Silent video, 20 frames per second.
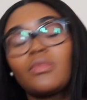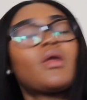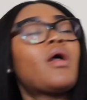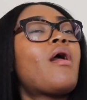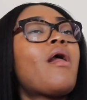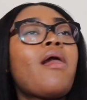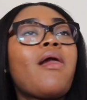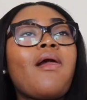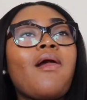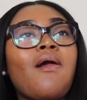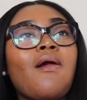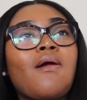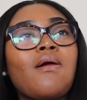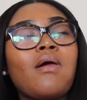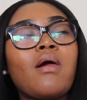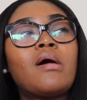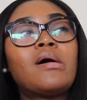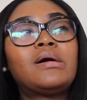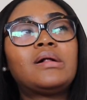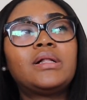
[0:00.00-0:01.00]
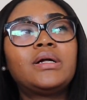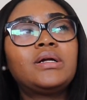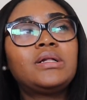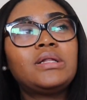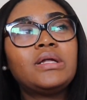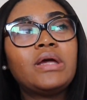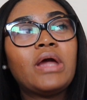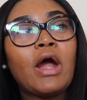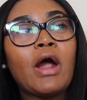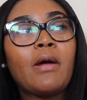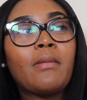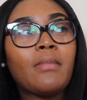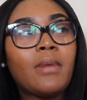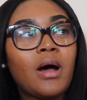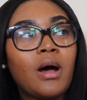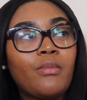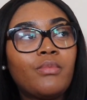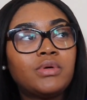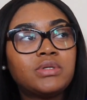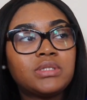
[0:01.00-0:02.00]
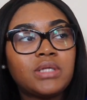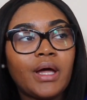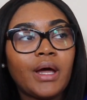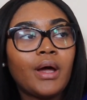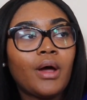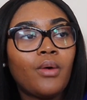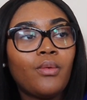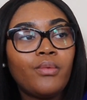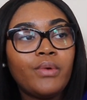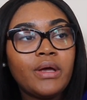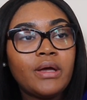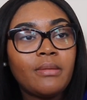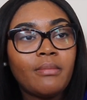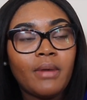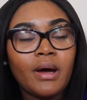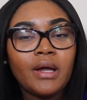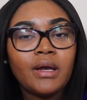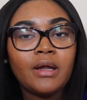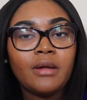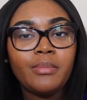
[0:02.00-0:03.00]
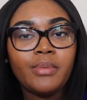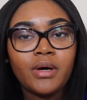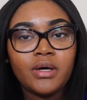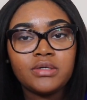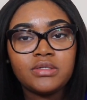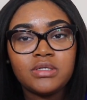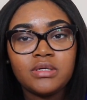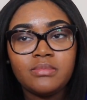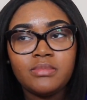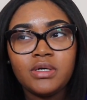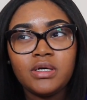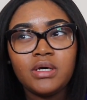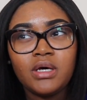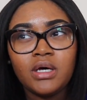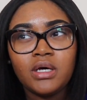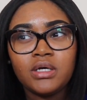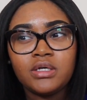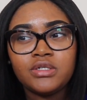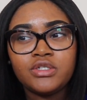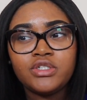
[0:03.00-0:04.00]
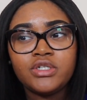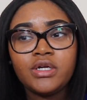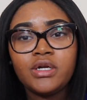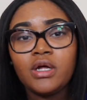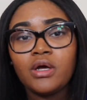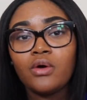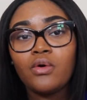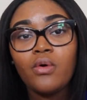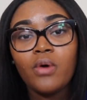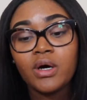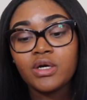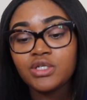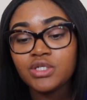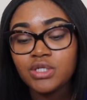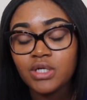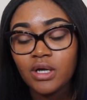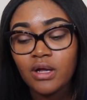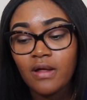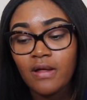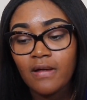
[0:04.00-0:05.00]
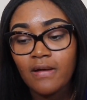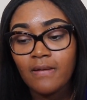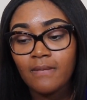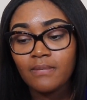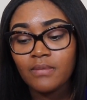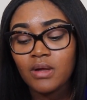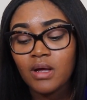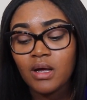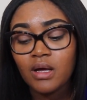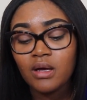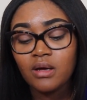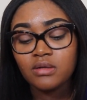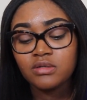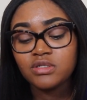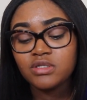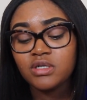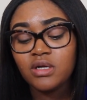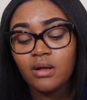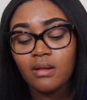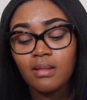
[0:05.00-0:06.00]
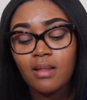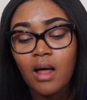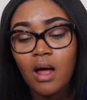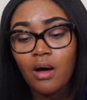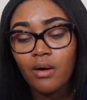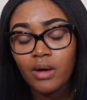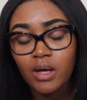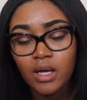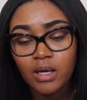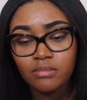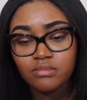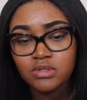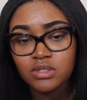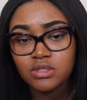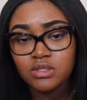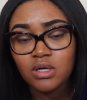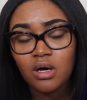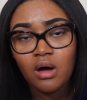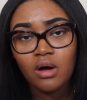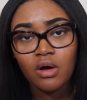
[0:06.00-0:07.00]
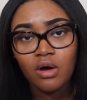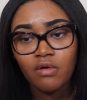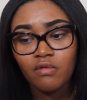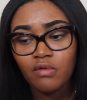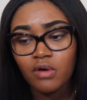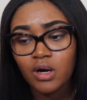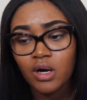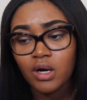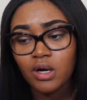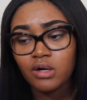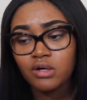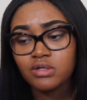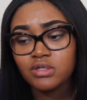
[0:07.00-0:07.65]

And clearly her mom was like a weak-minded person, because she didn't question him. Like, she allowed him to talk over her.